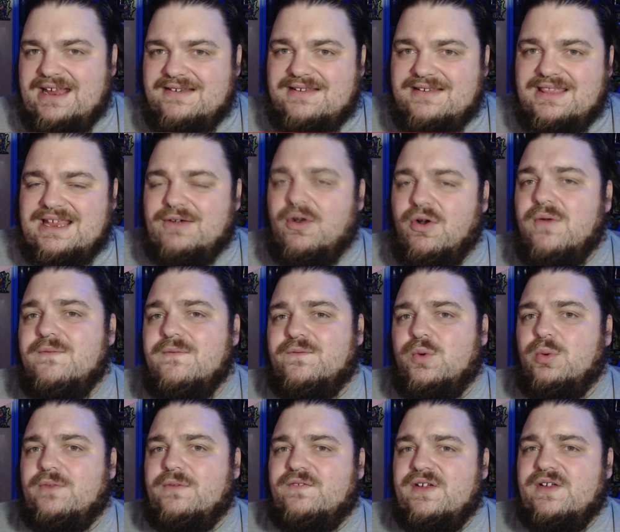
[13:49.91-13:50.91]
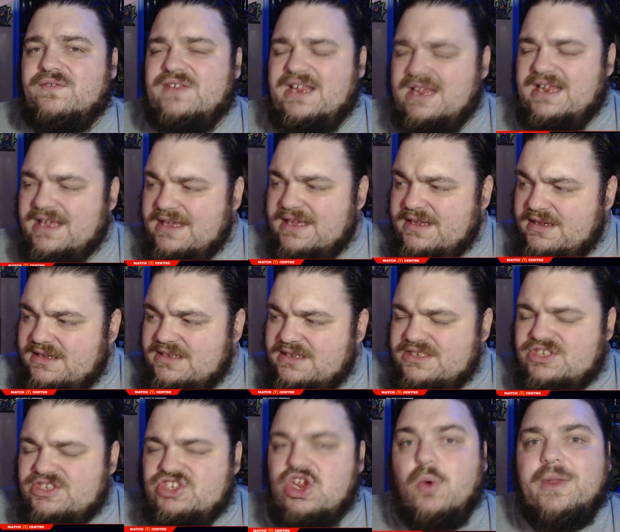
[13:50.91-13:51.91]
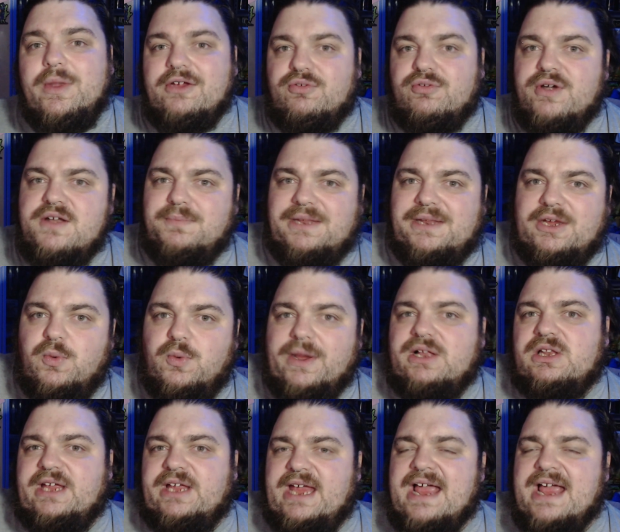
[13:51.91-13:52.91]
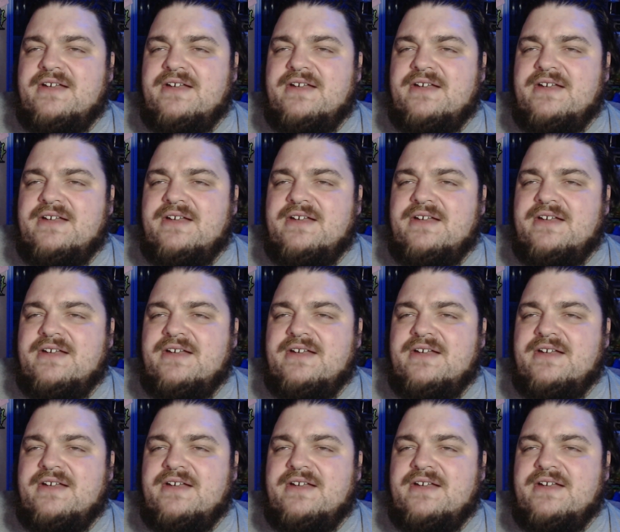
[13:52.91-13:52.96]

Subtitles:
into their own forward 50 so incredibly quickly.